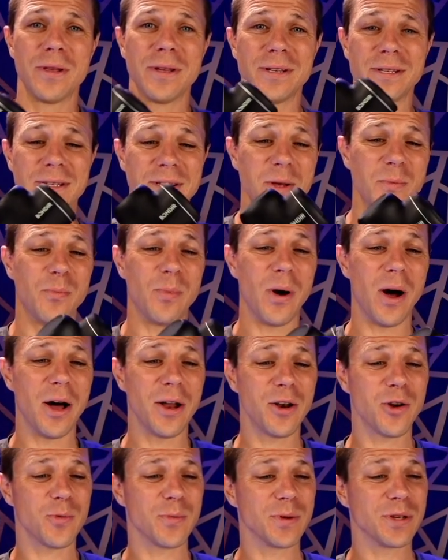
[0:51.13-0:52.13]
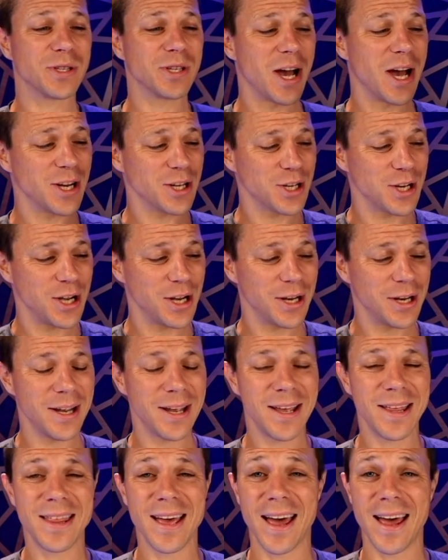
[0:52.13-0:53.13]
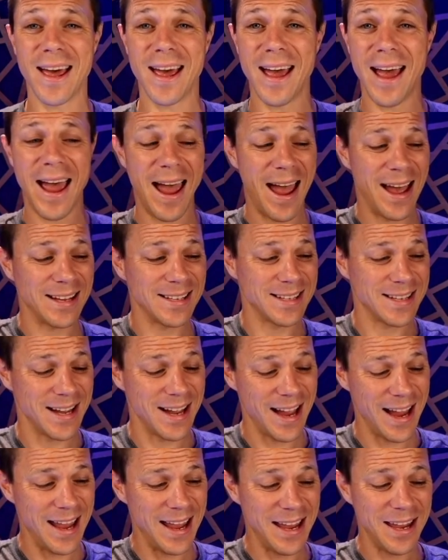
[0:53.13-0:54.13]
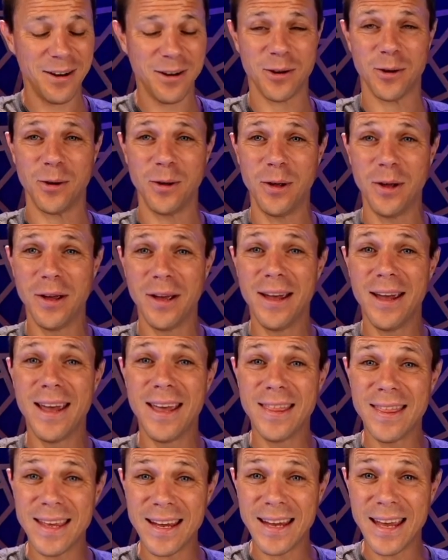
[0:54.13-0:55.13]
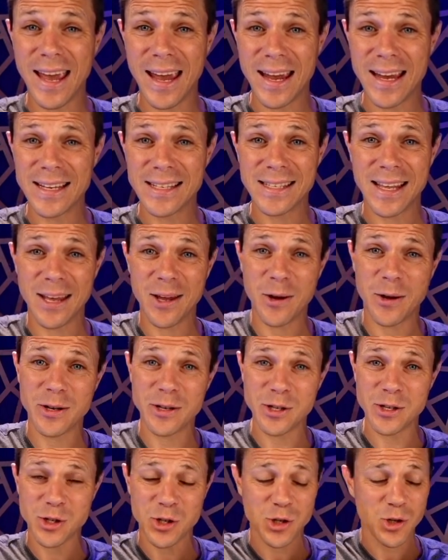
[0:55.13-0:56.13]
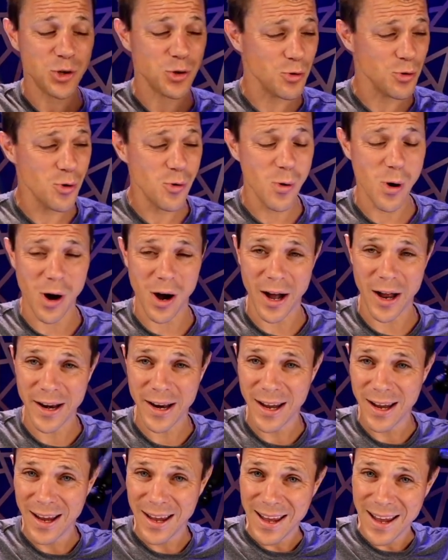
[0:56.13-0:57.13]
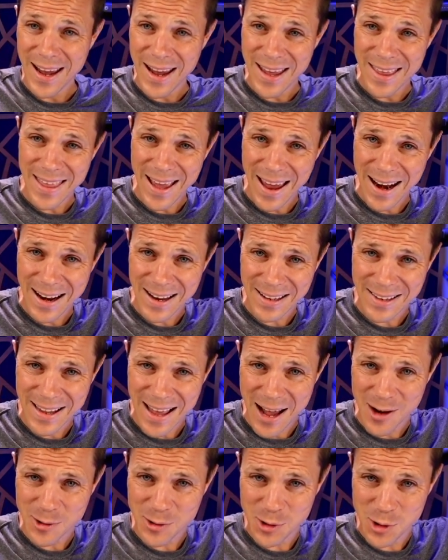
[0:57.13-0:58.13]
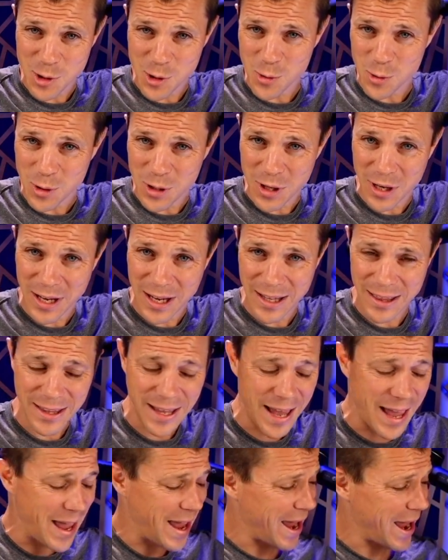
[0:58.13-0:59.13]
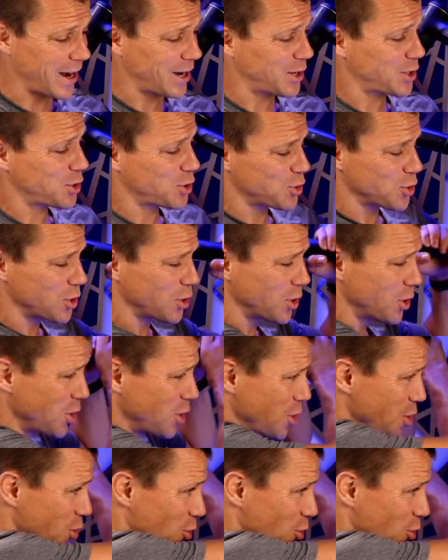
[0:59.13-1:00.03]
But this is the Bondir massage gun that has a handle in the case that you can just screw on, and that allows you to get that extra